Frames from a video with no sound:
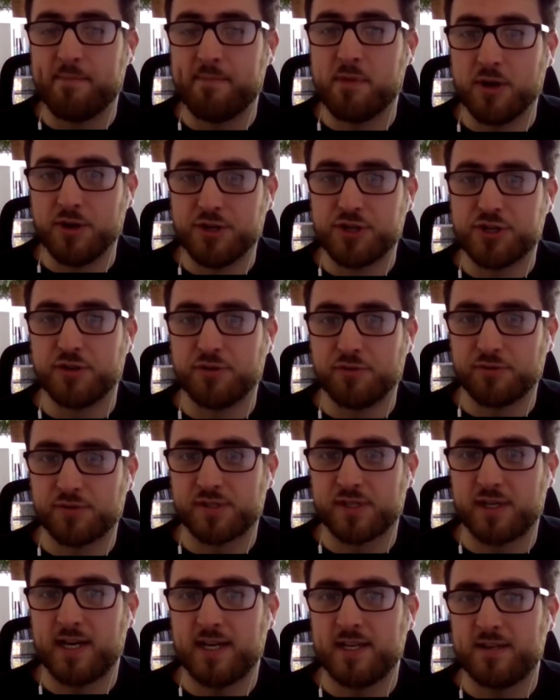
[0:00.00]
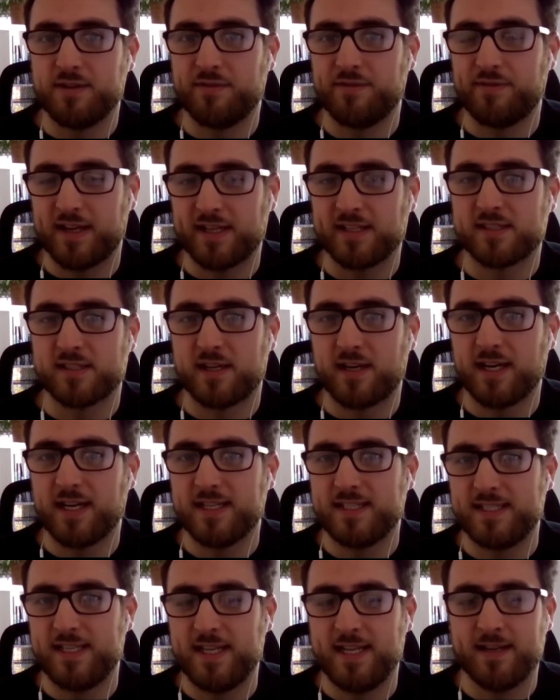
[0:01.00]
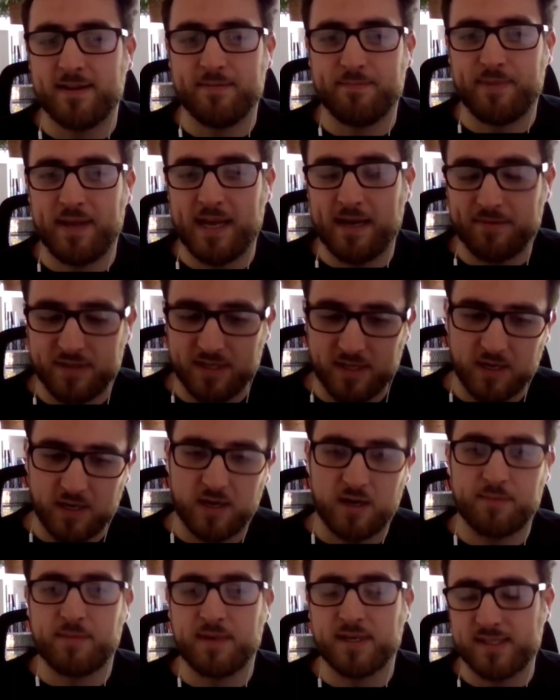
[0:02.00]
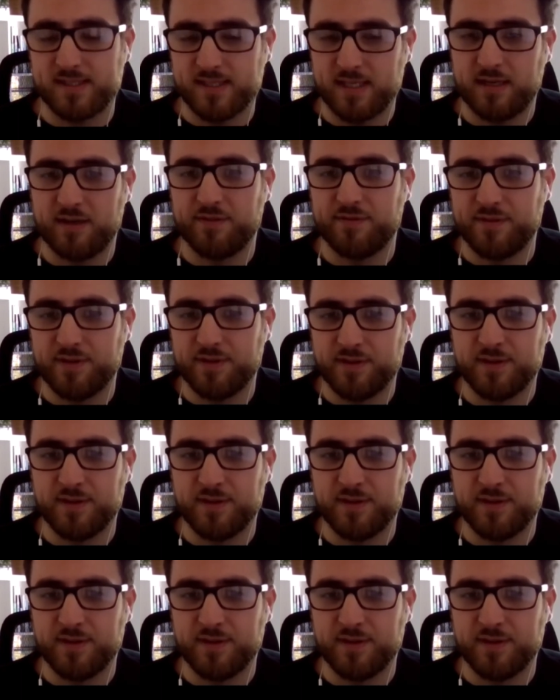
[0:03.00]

emotional side of anxiety and be able to calm myself and